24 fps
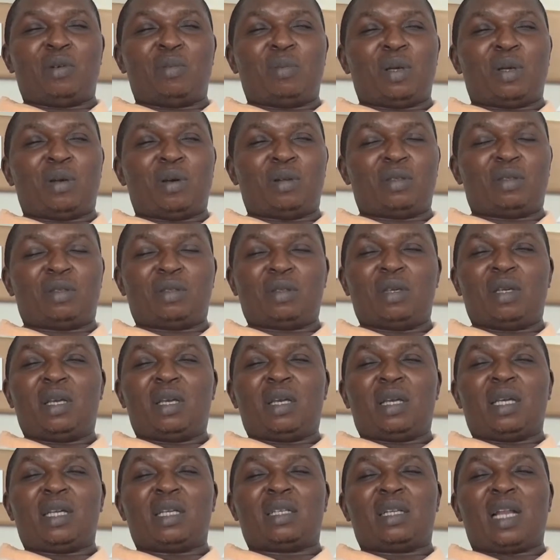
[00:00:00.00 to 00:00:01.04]
because
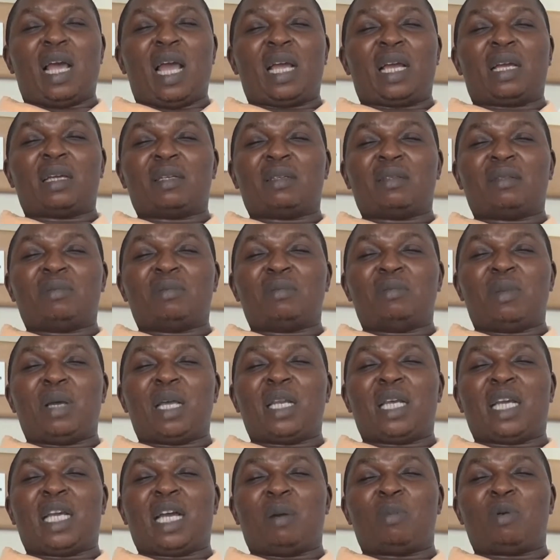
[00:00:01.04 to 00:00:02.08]
it's like
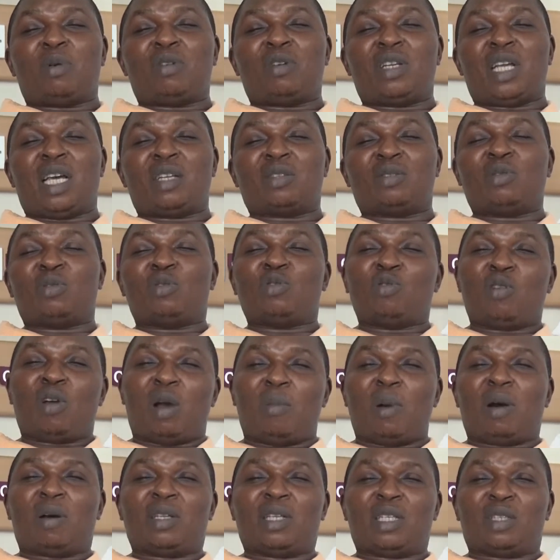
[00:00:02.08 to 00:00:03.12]
many Cameroonians don't know
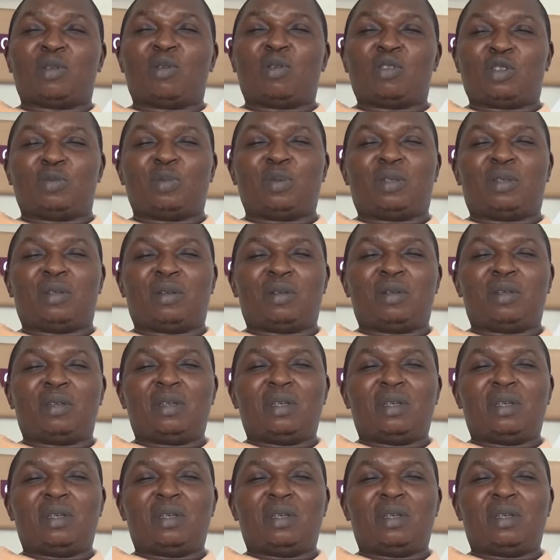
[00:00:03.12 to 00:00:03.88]
about this hospital.